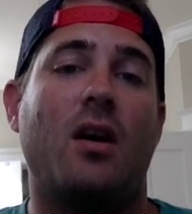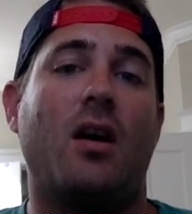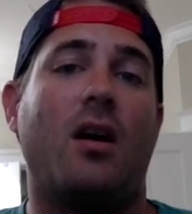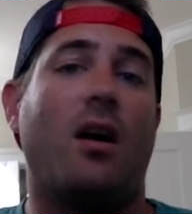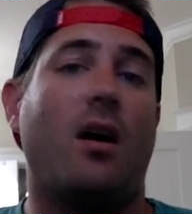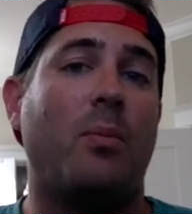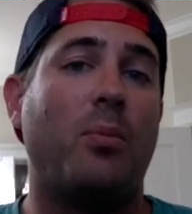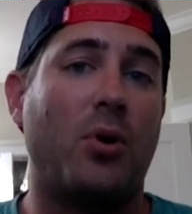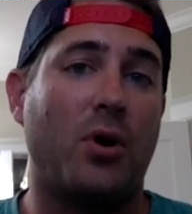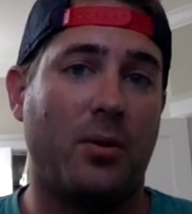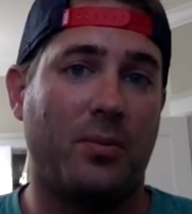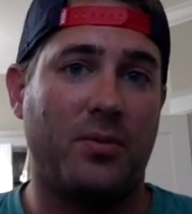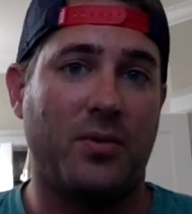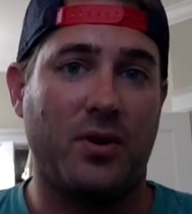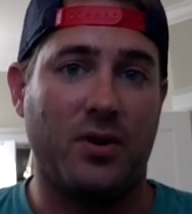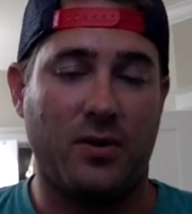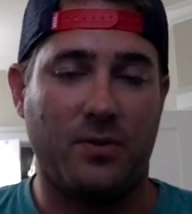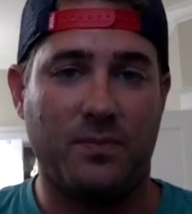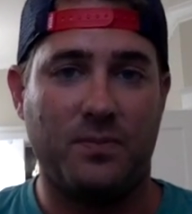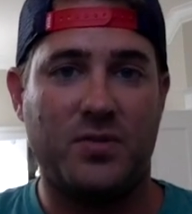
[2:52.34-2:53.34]
I'll put up
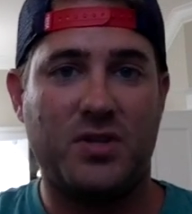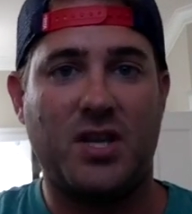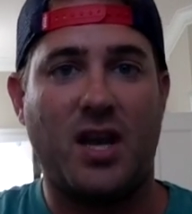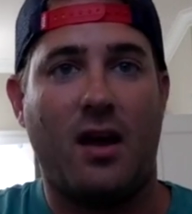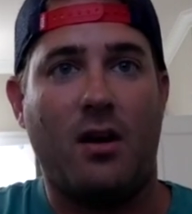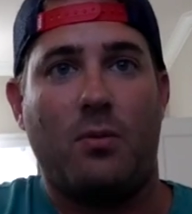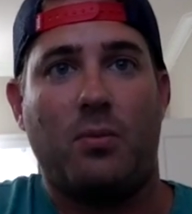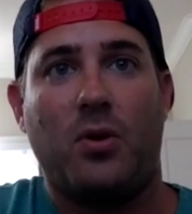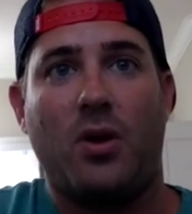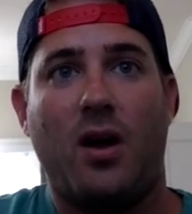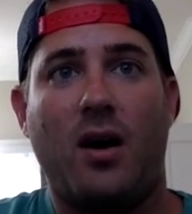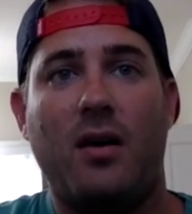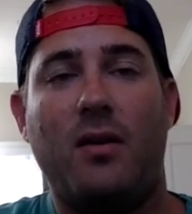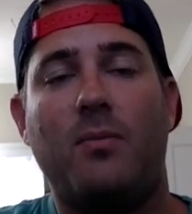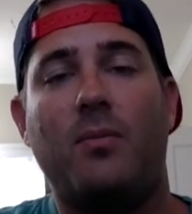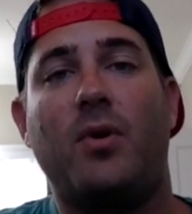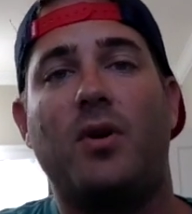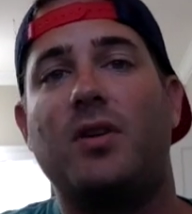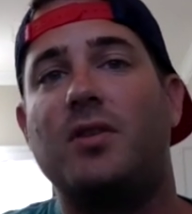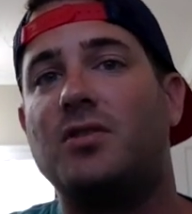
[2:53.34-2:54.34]
the scatter
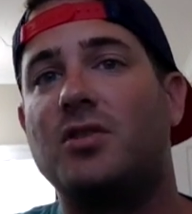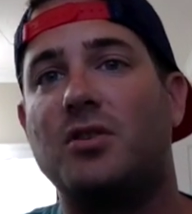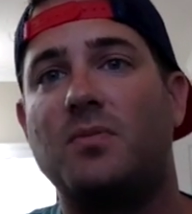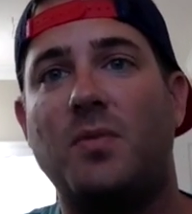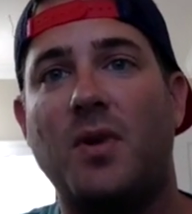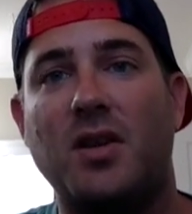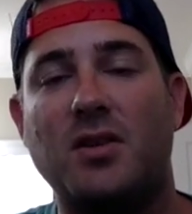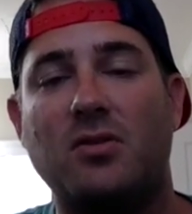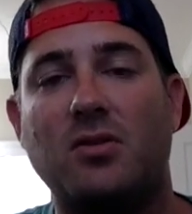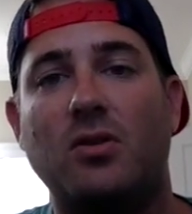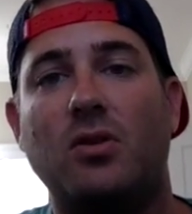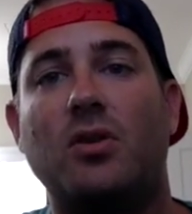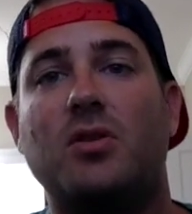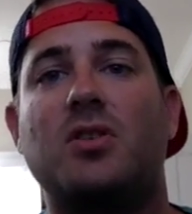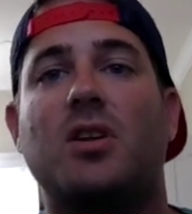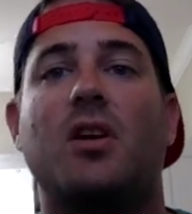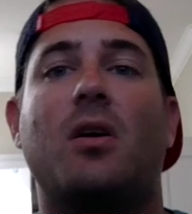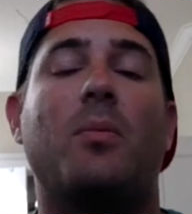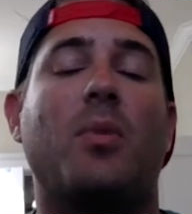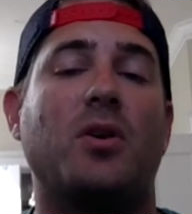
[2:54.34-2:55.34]
plot, but it just basically looks
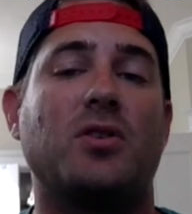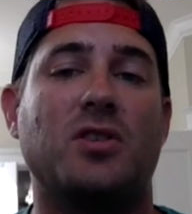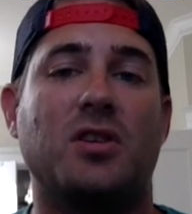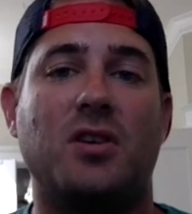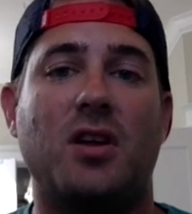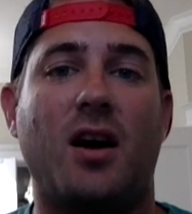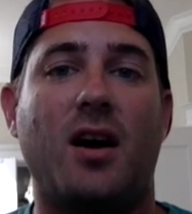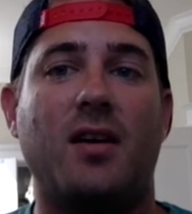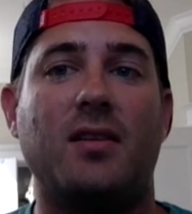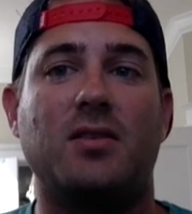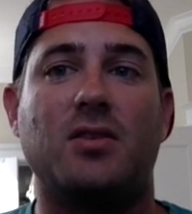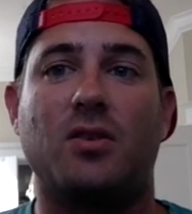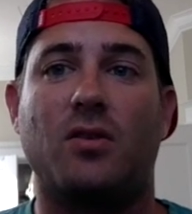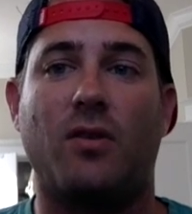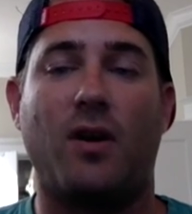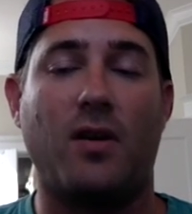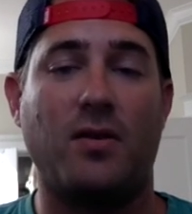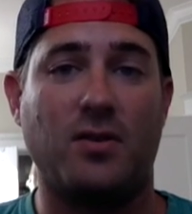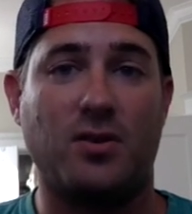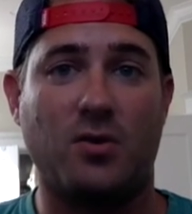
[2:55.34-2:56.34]
like a bunch of dots
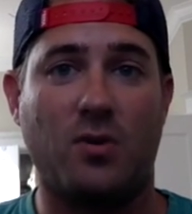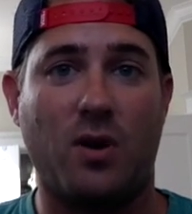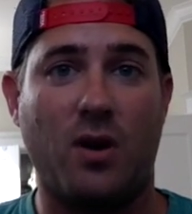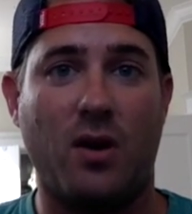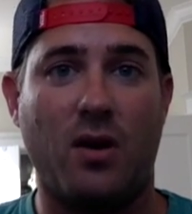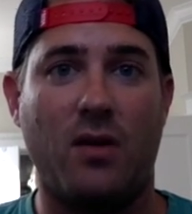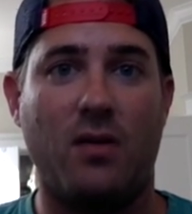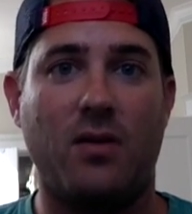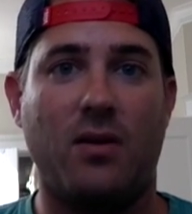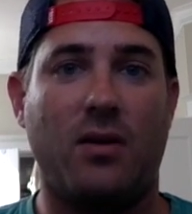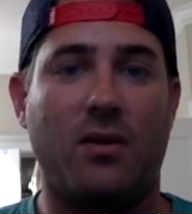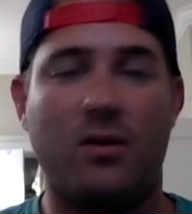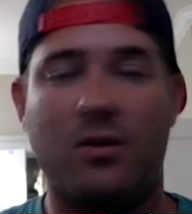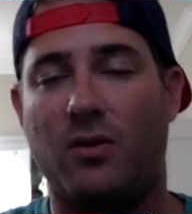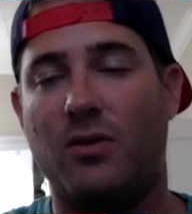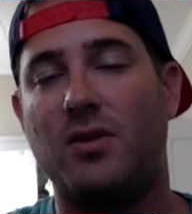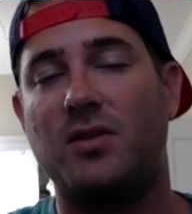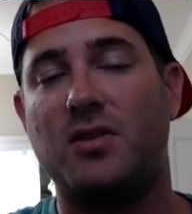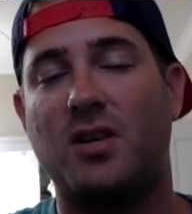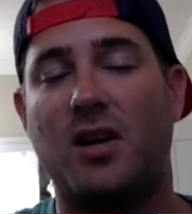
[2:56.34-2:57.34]
around a square,
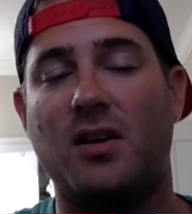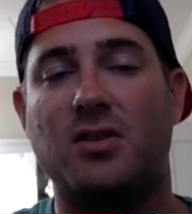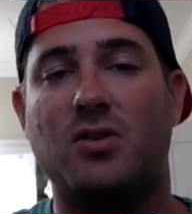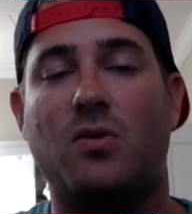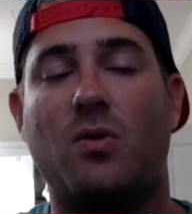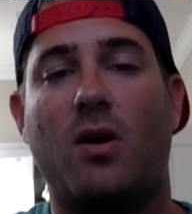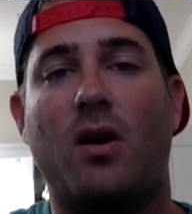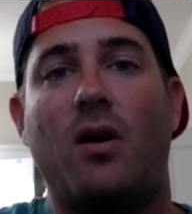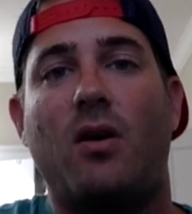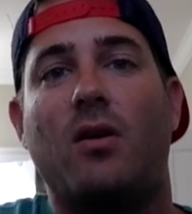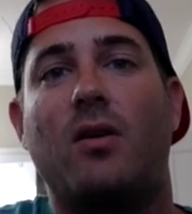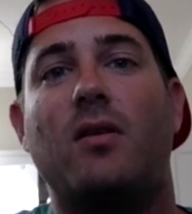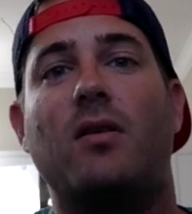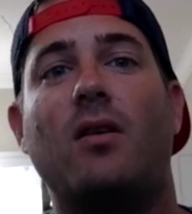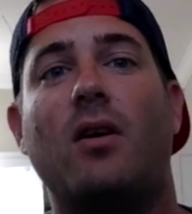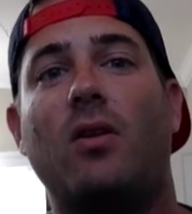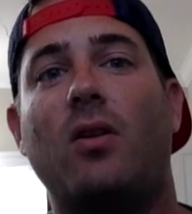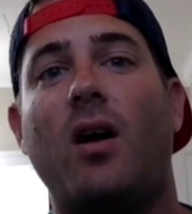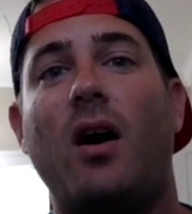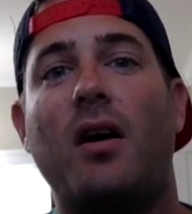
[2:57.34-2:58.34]
or inside a square, and
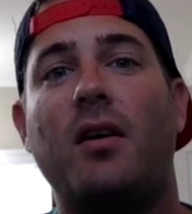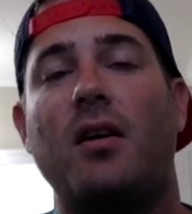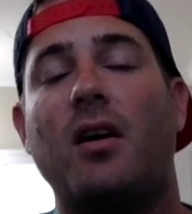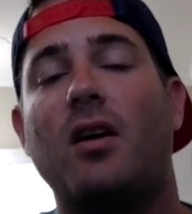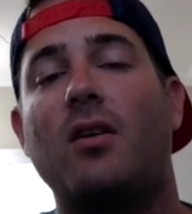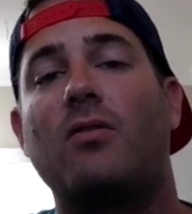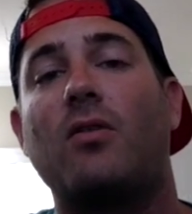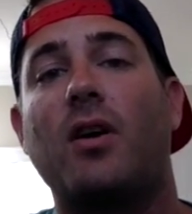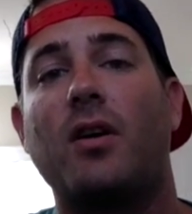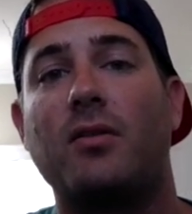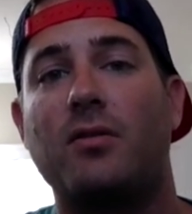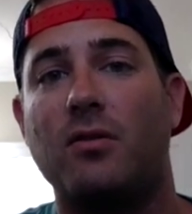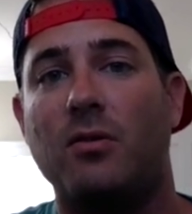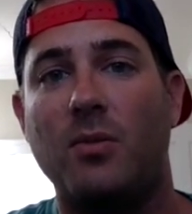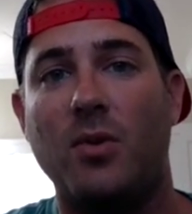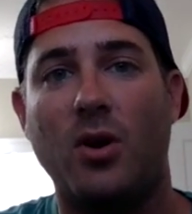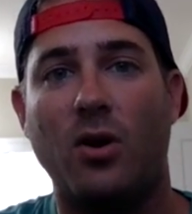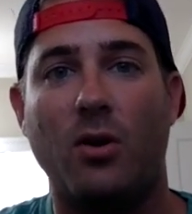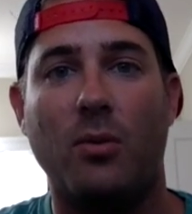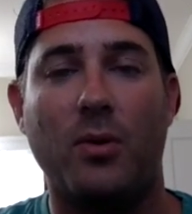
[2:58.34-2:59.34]
a line kind of running through the
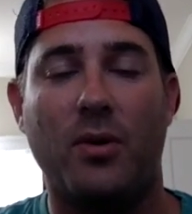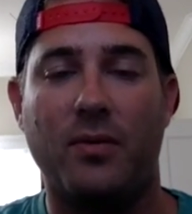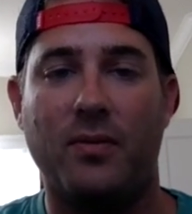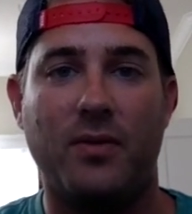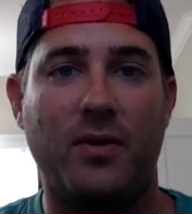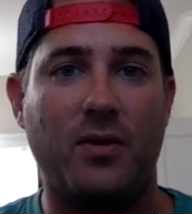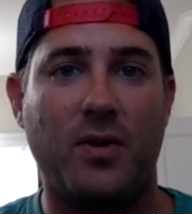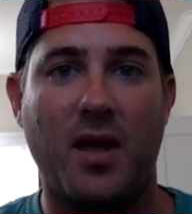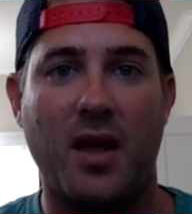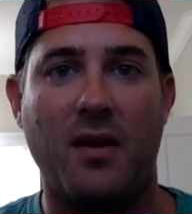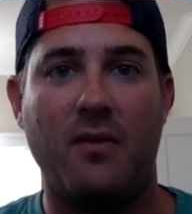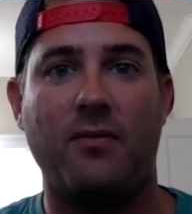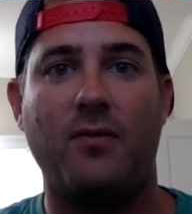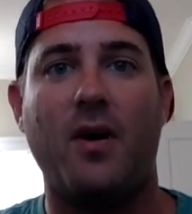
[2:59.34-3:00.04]
middle, but you can't